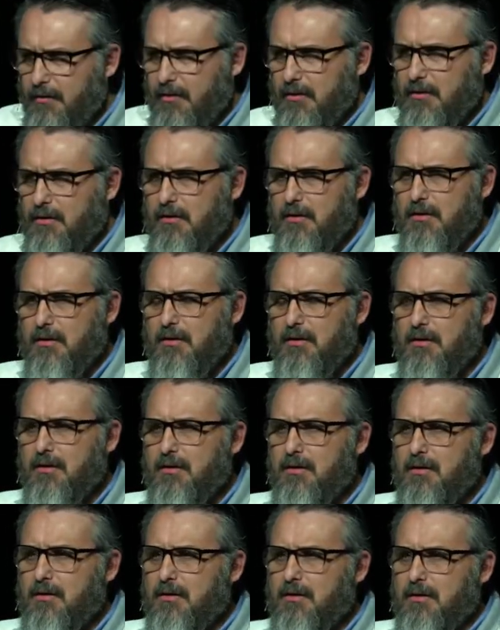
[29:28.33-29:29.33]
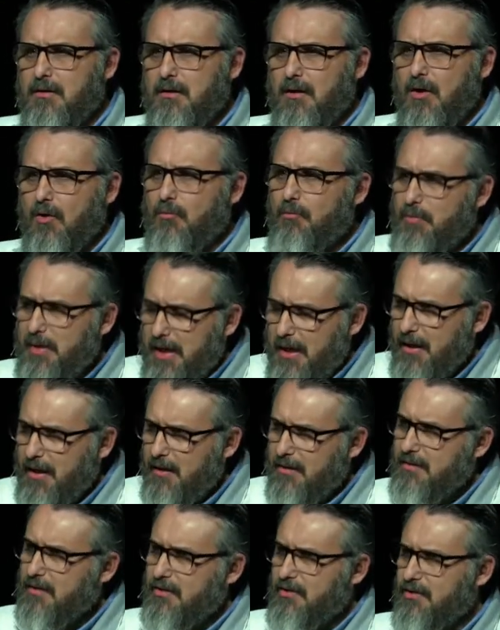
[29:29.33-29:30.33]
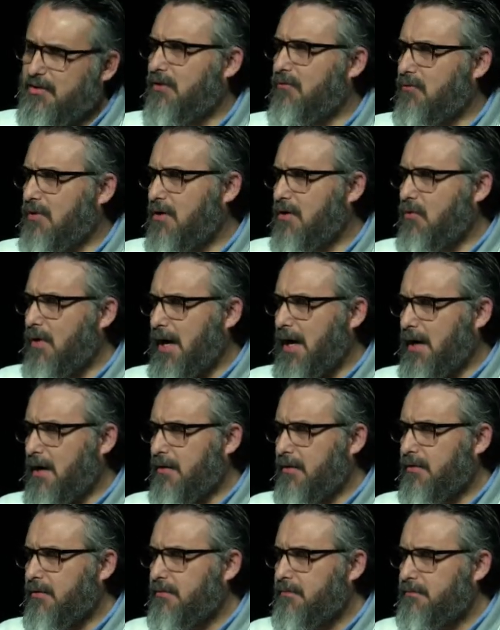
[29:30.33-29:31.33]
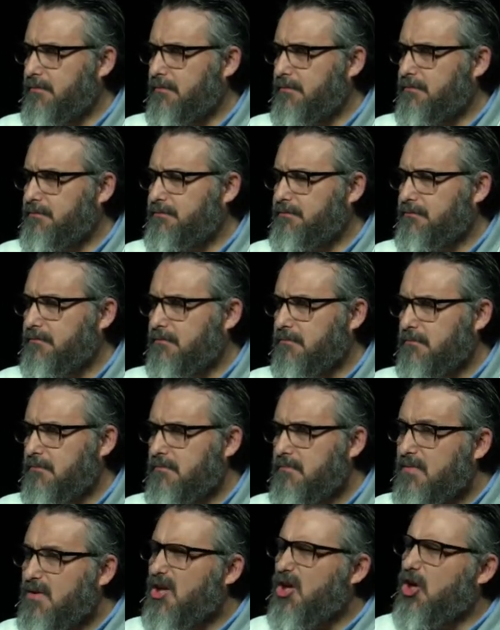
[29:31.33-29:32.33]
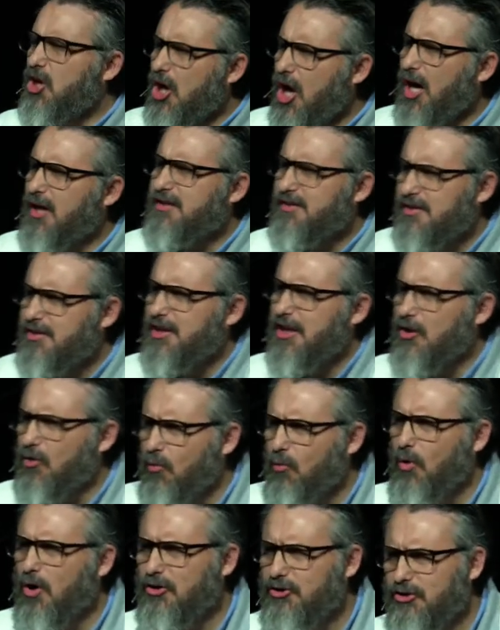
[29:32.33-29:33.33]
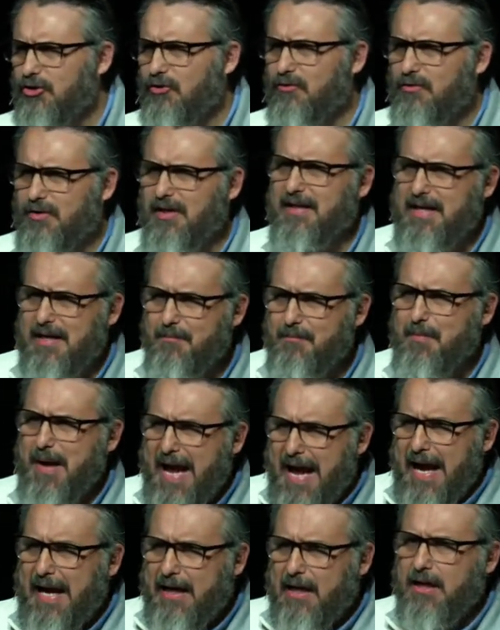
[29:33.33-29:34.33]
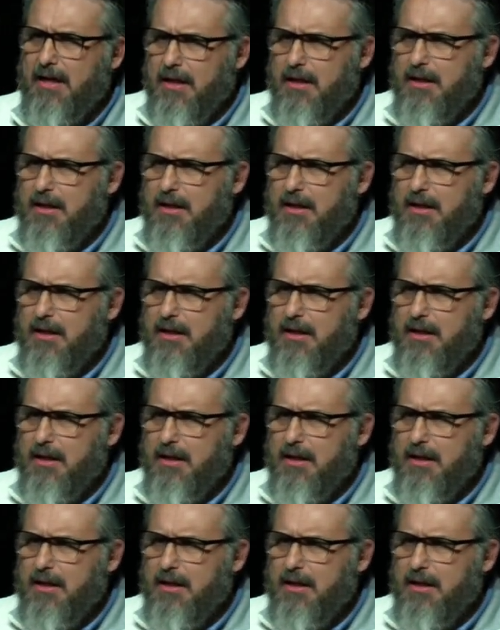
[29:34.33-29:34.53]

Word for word: or not, obedience is still required. God still wants you to get